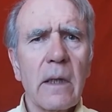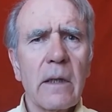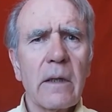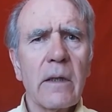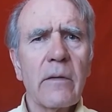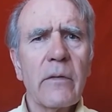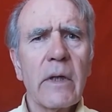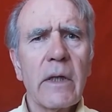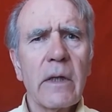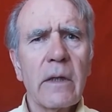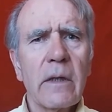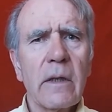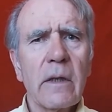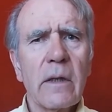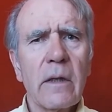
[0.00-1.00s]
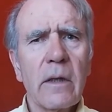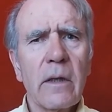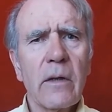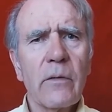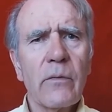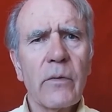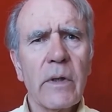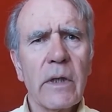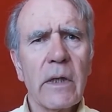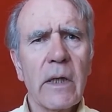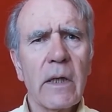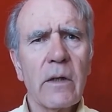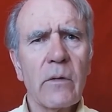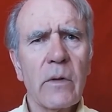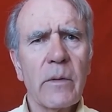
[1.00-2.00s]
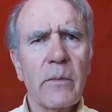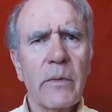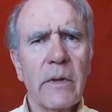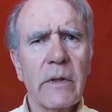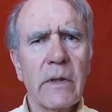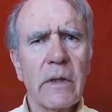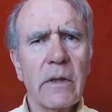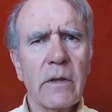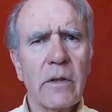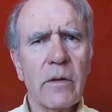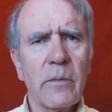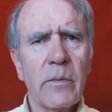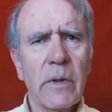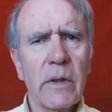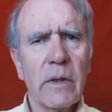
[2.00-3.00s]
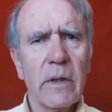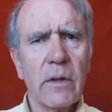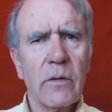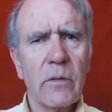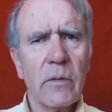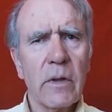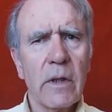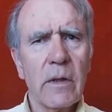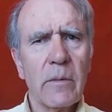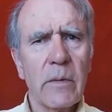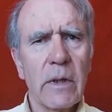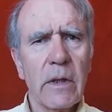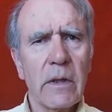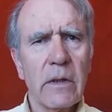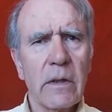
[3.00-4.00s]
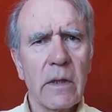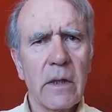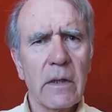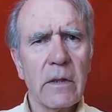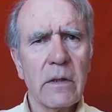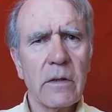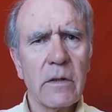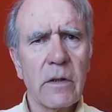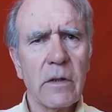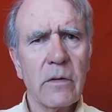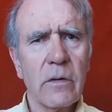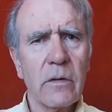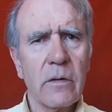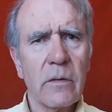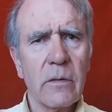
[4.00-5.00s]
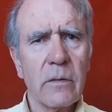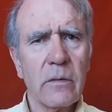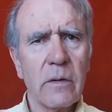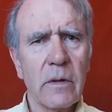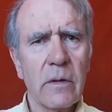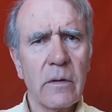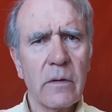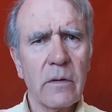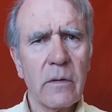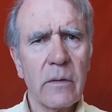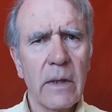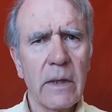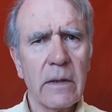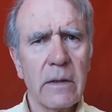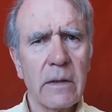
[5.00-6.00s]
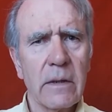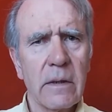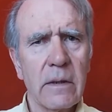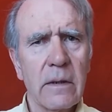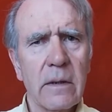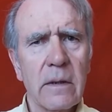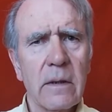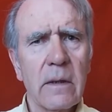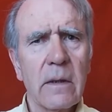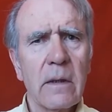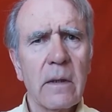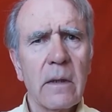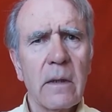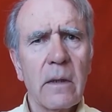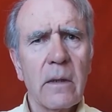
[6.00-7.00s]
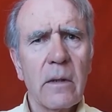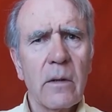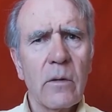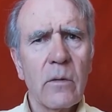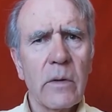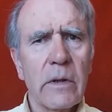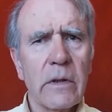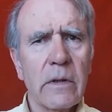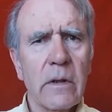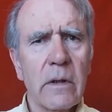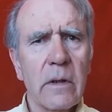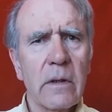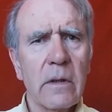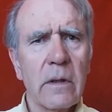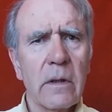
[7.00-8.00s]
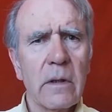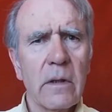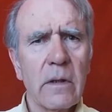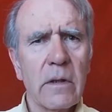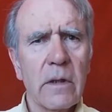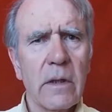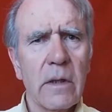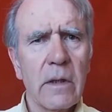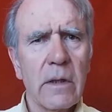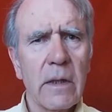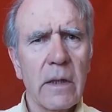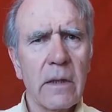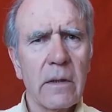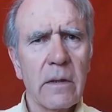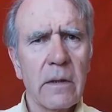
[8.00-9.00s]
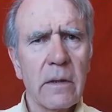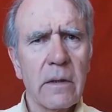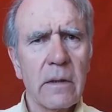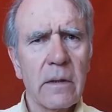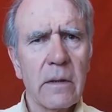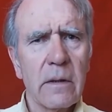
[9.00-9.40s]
And even if we can represent supernatural beings like Jesus Christ, who is God incarnate,